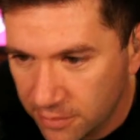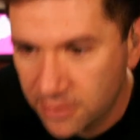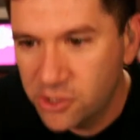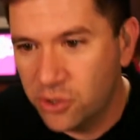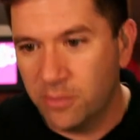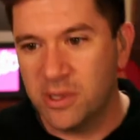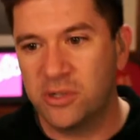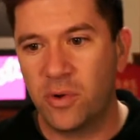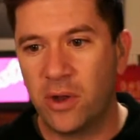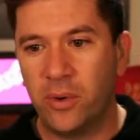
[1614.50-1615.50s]
Sure, Miss
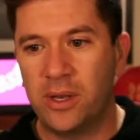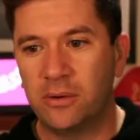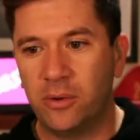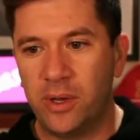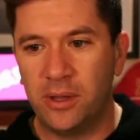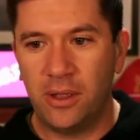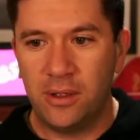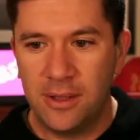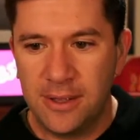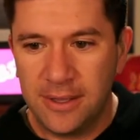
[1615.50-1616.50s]
Dre Greenlaw.
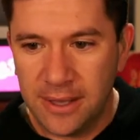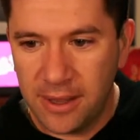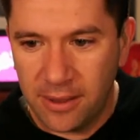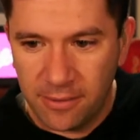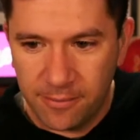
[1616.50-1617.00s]
Yeah.